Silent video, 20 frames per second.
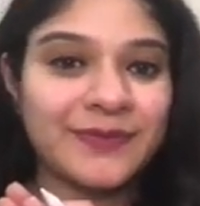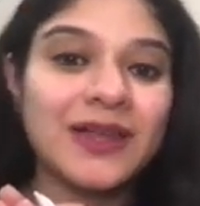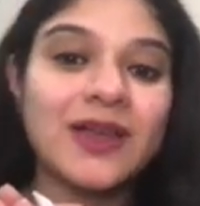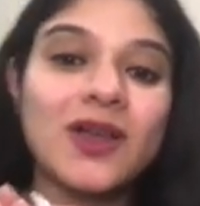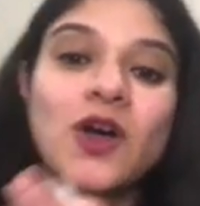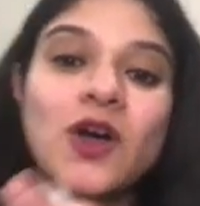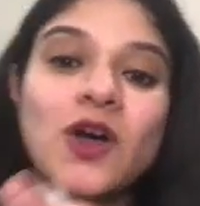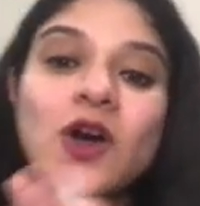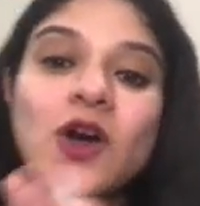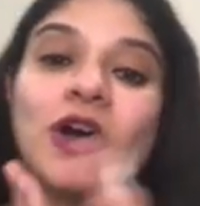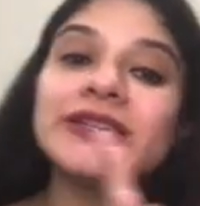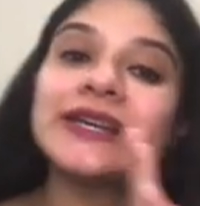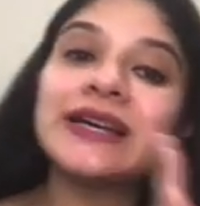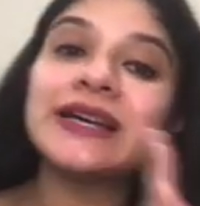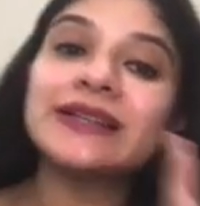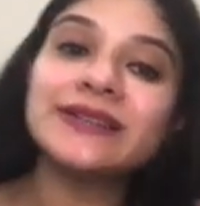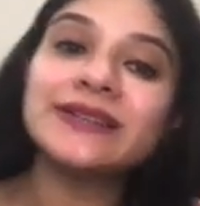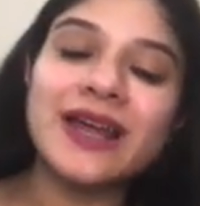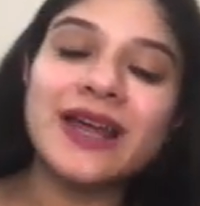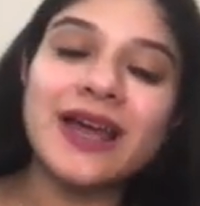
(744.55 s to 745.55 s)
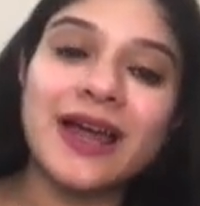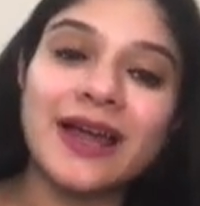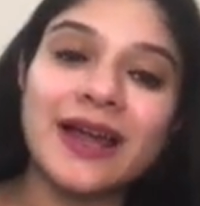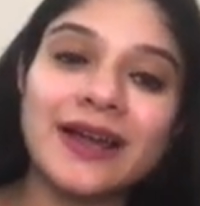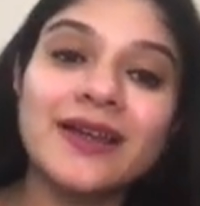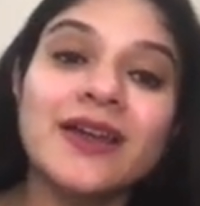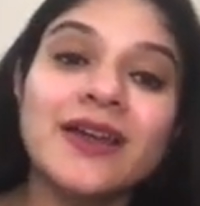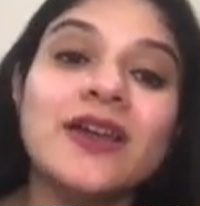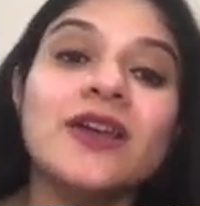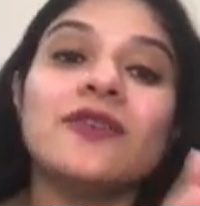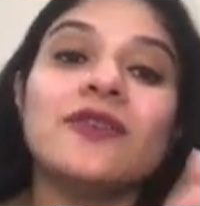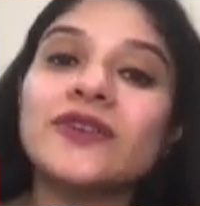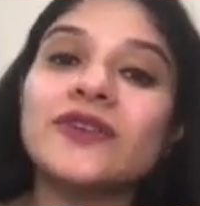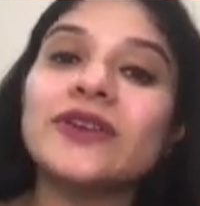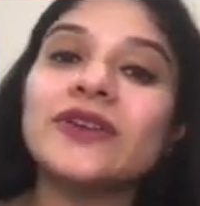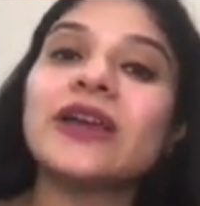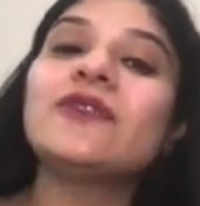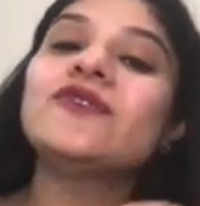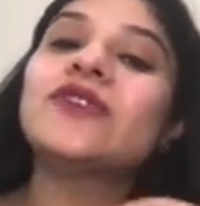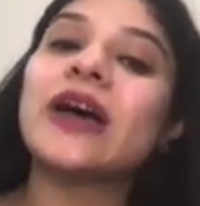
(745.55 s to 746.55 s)
On the other hand, we
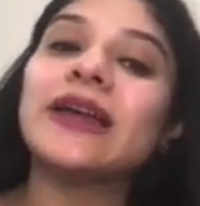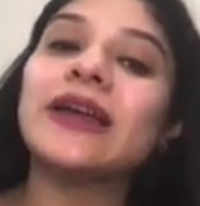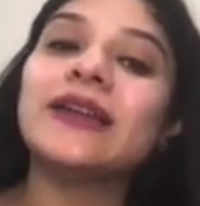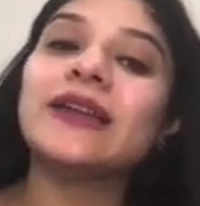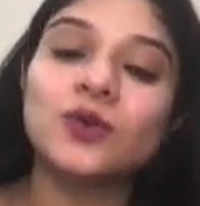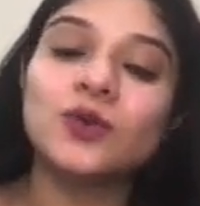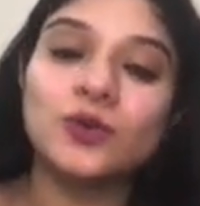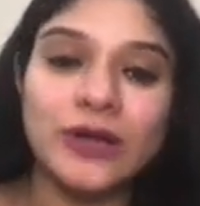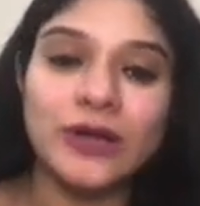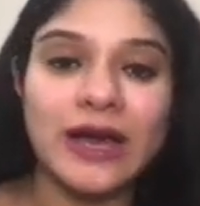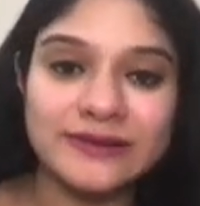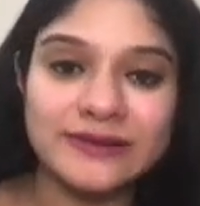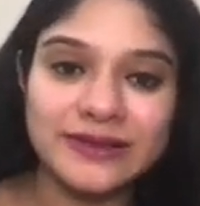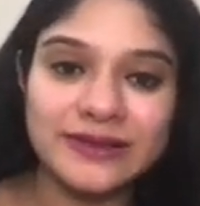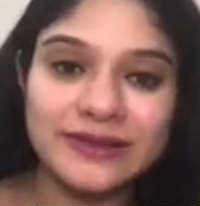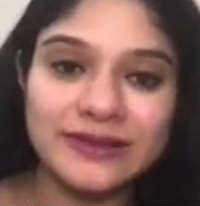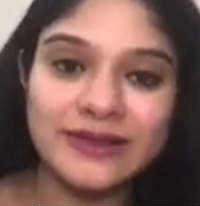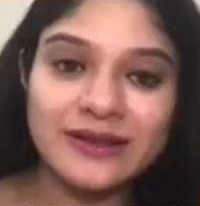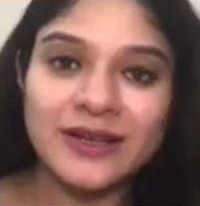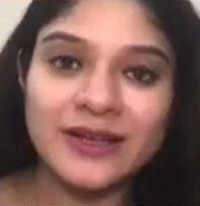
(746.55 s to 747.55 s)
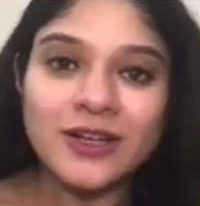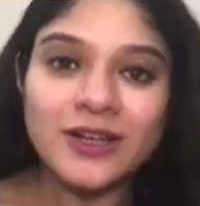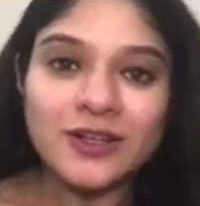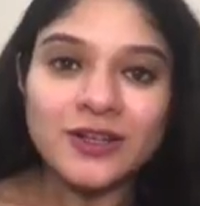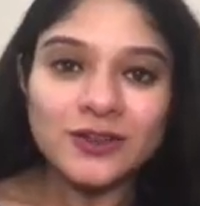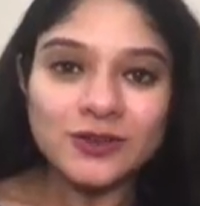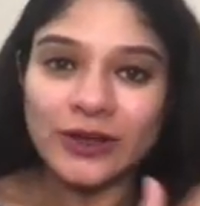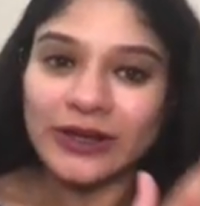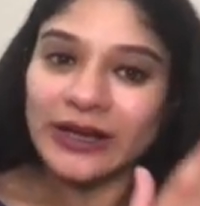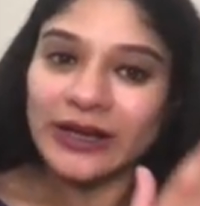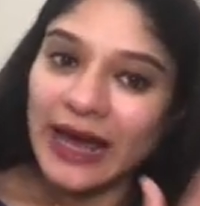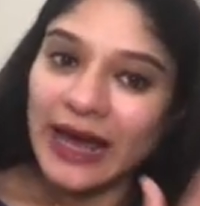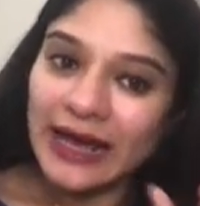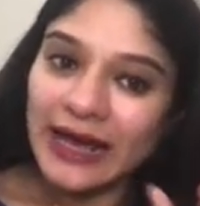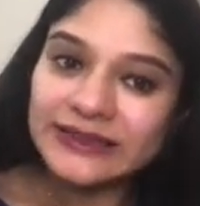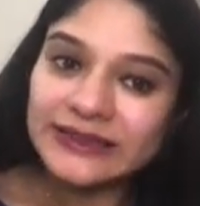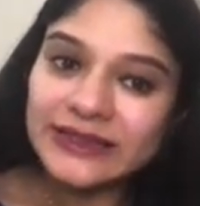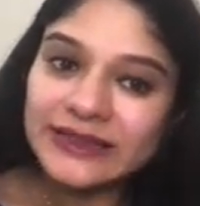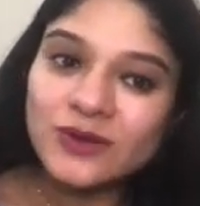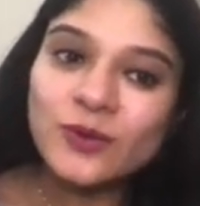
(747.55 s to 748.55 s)
have dilute acid. So an
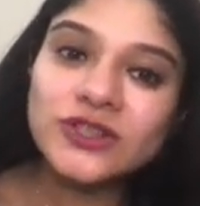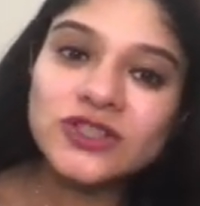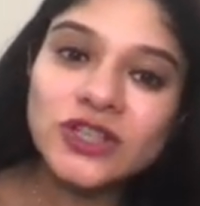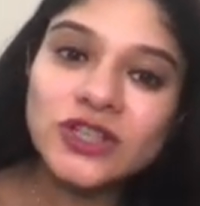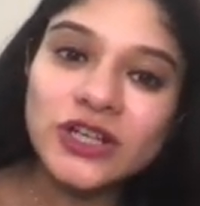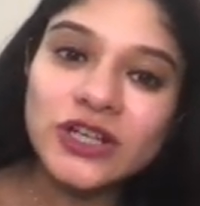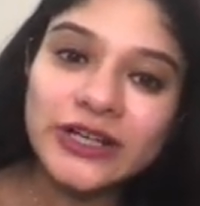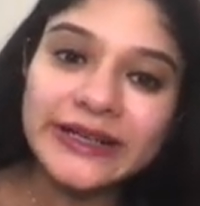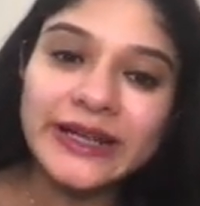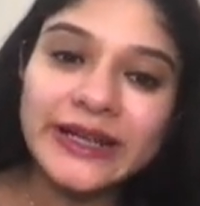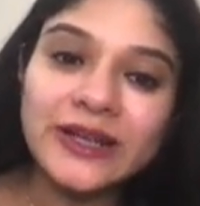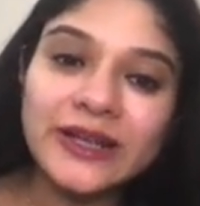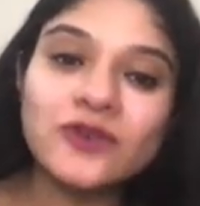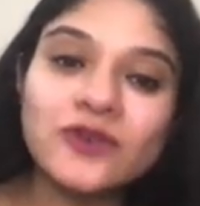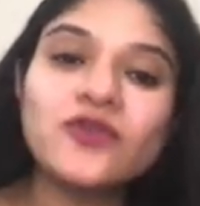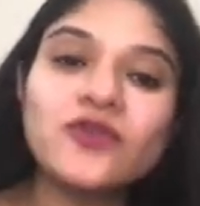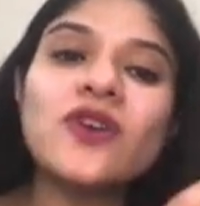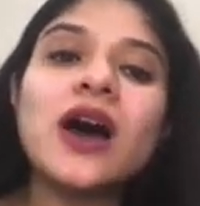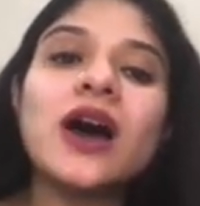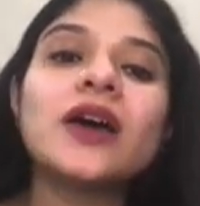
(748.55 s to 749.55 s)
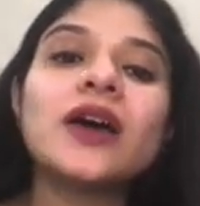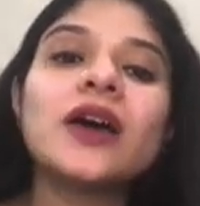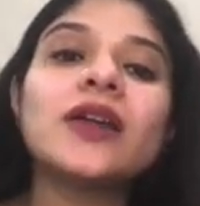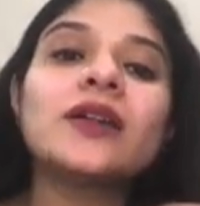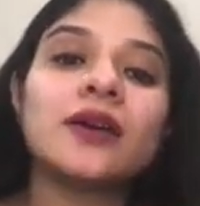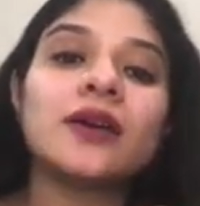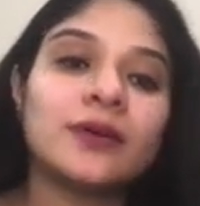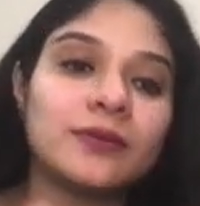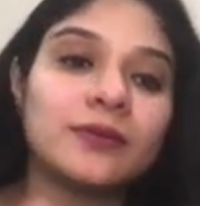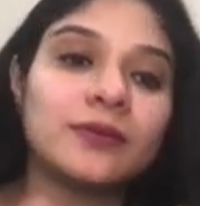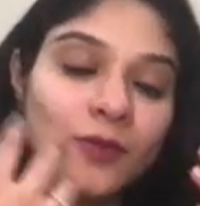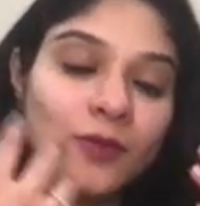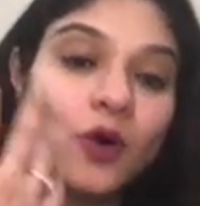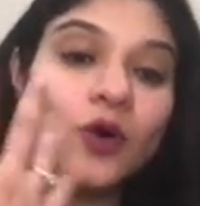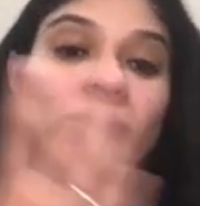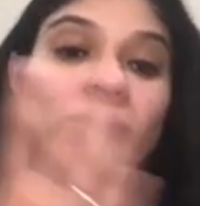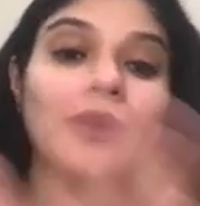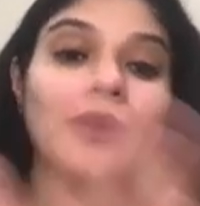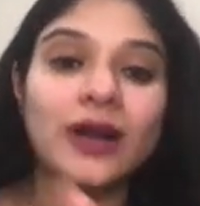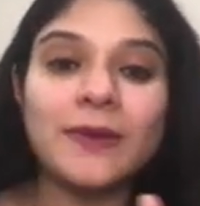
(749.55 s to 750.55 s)
acid which contains far
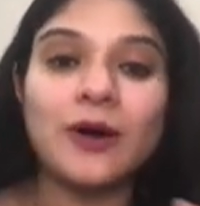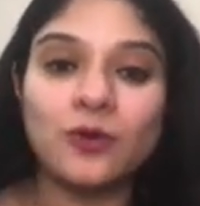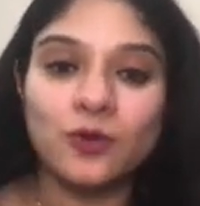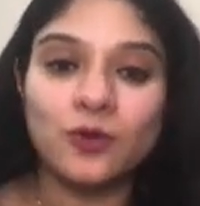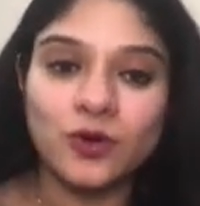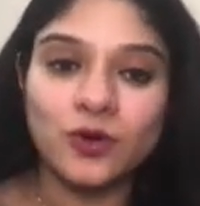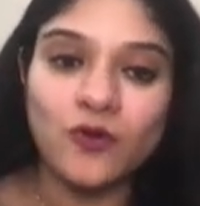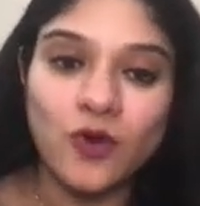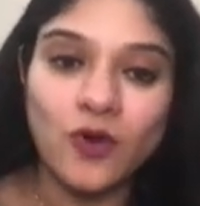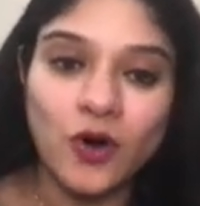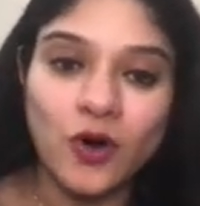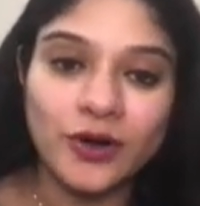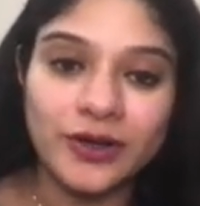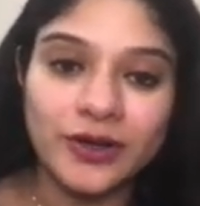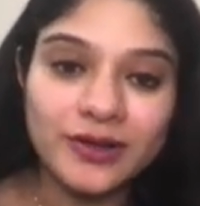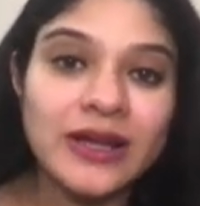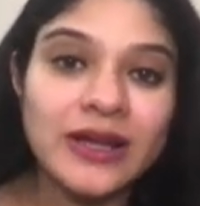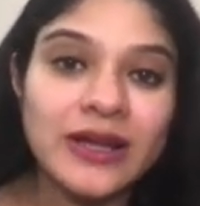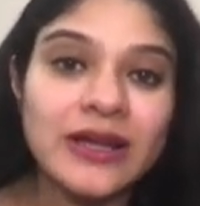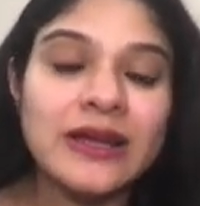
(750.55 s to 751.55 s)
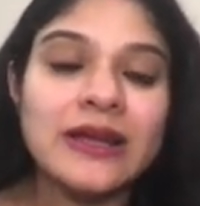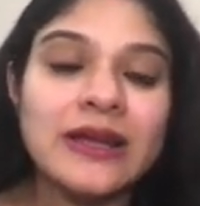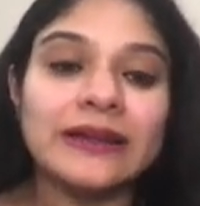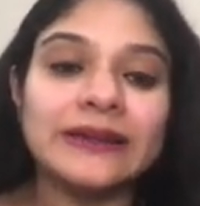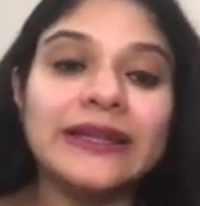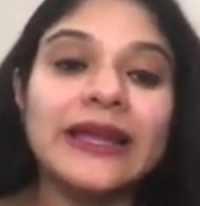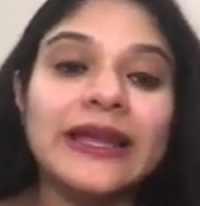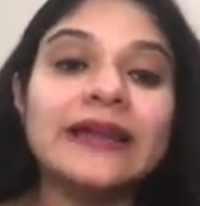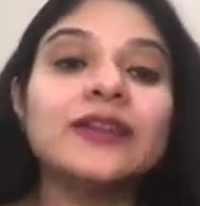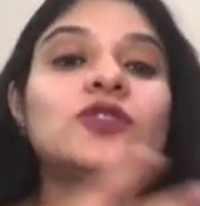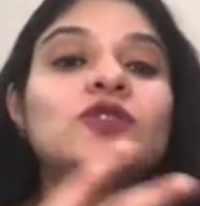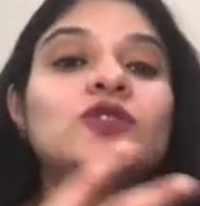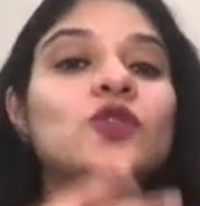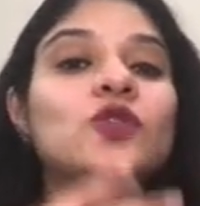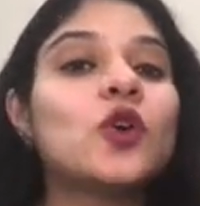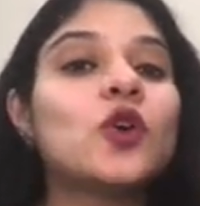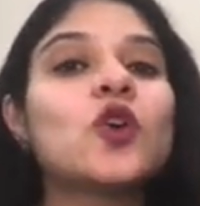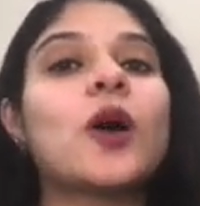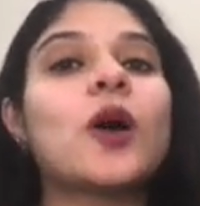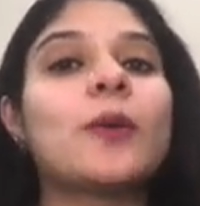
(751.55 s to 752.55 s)
more amount of water than its own
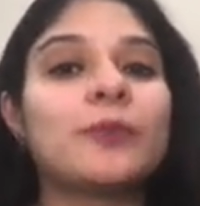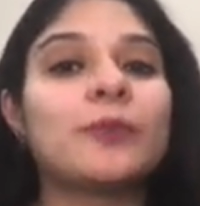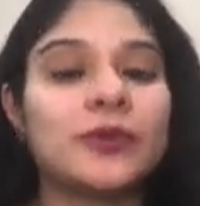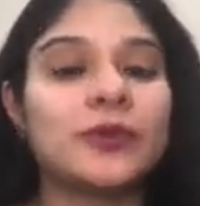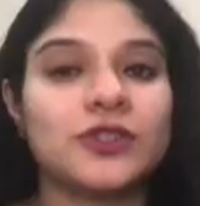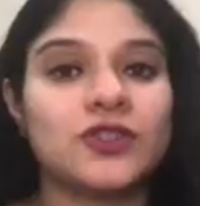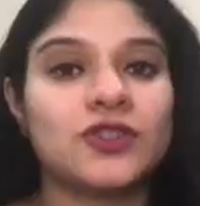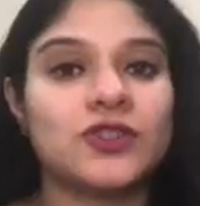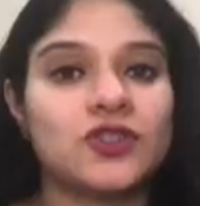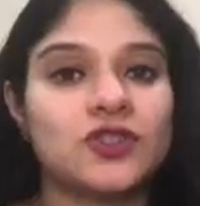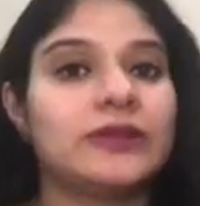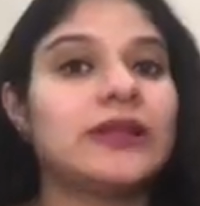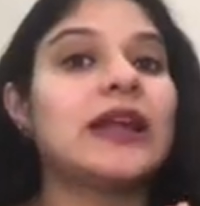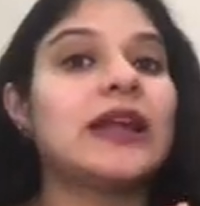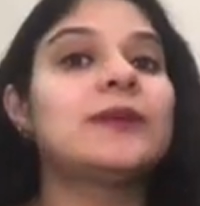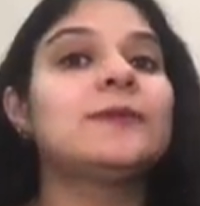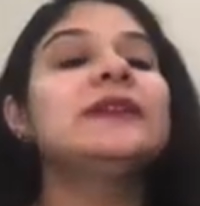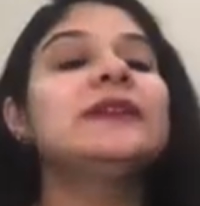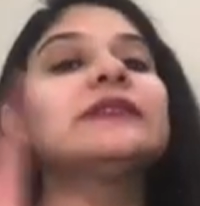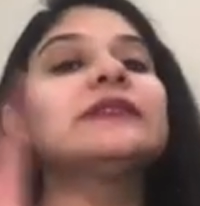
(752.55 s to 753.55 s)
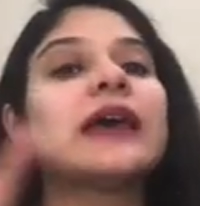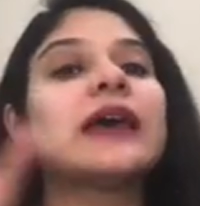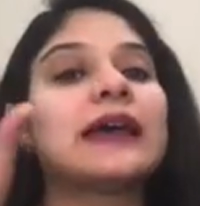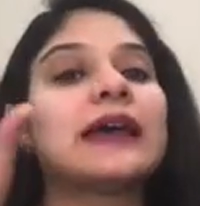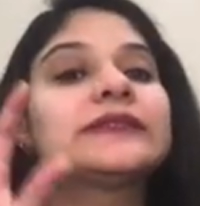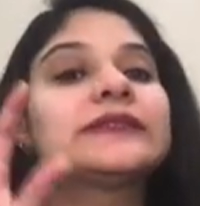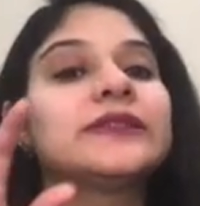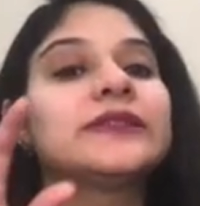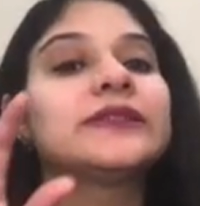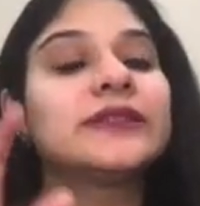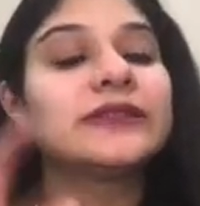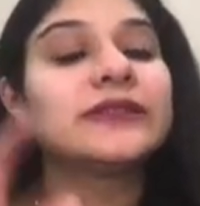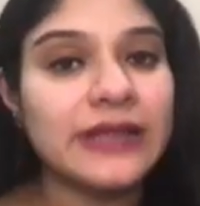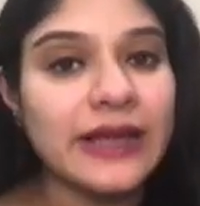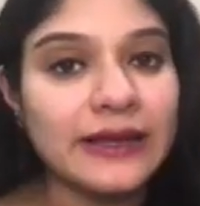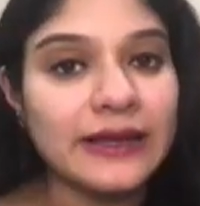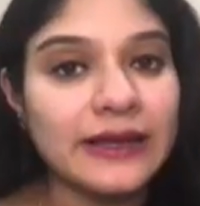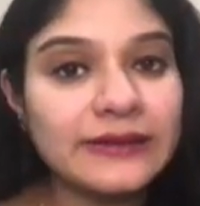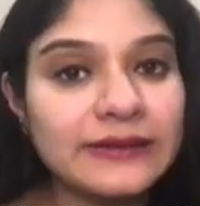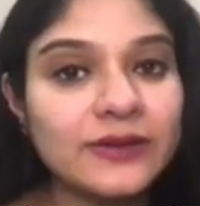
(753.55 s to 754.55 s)
composition, that means acid is
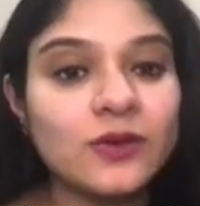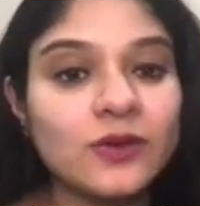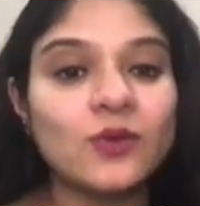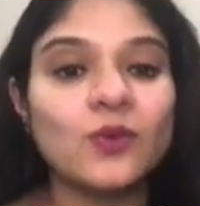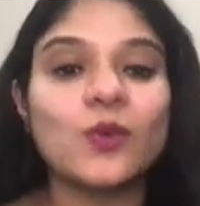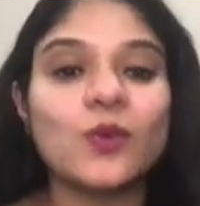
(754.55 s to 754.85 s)
less, water